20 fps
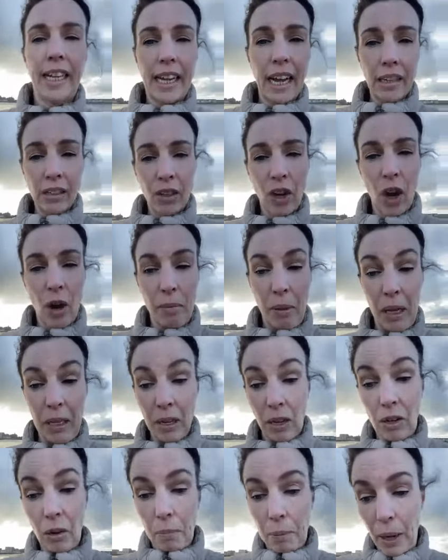you can
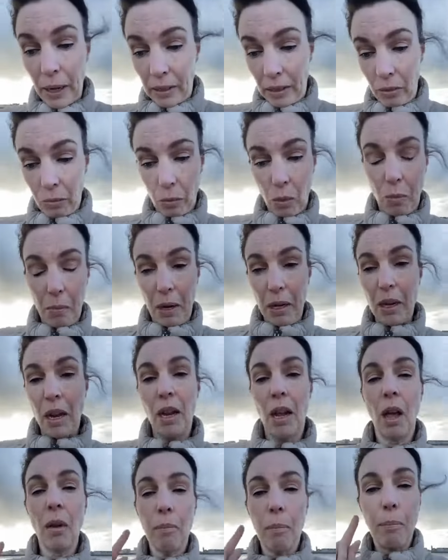comment on a pregnant
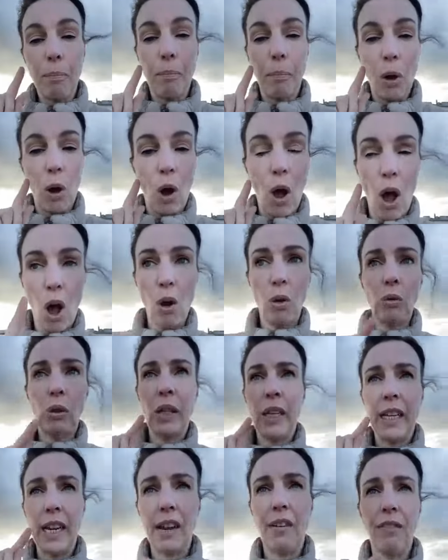woman, but
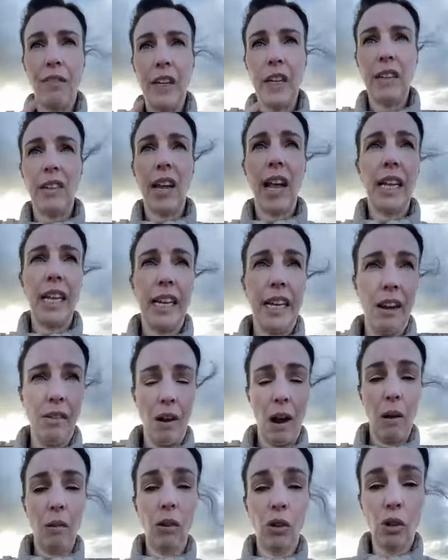only if you're telling
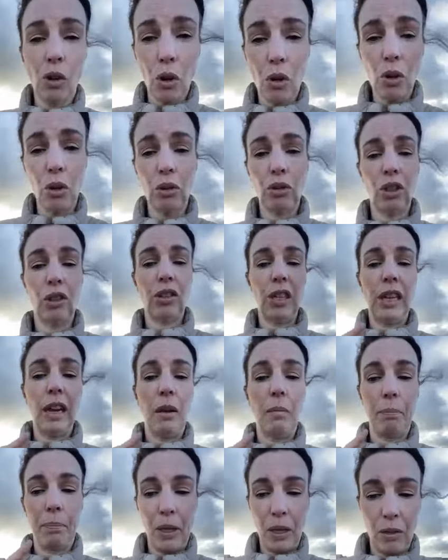her how gorgeous
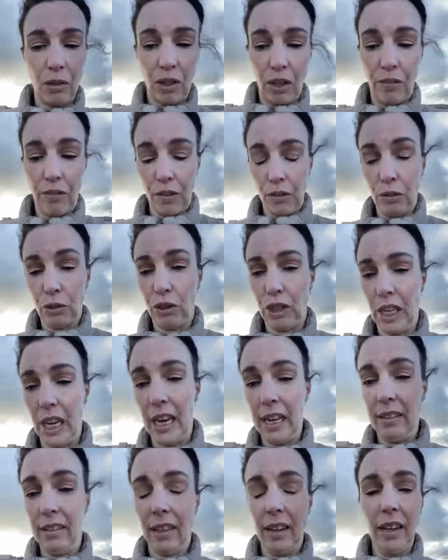and how beautiful
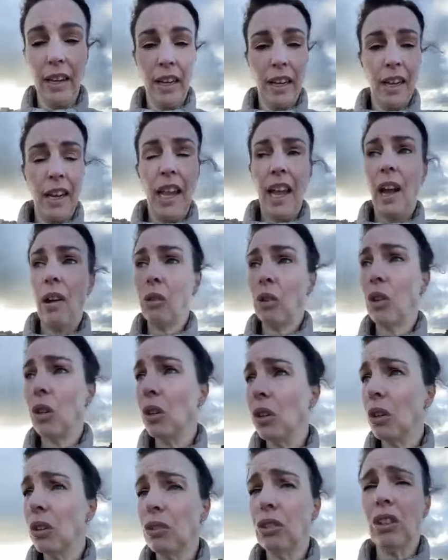she is, how
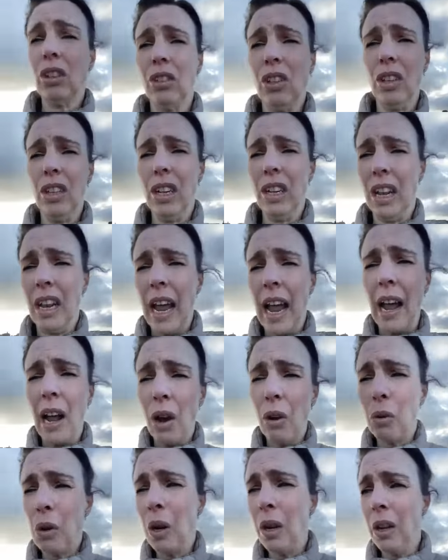gorgeous and
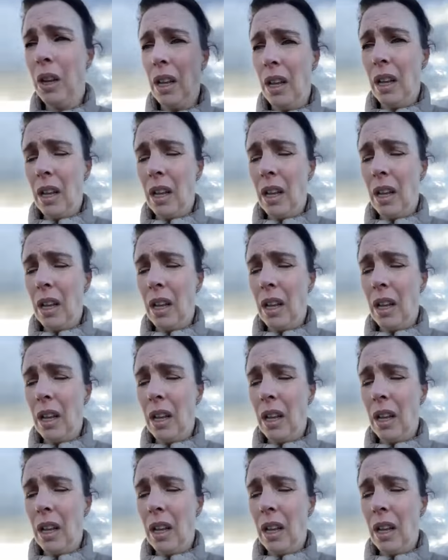how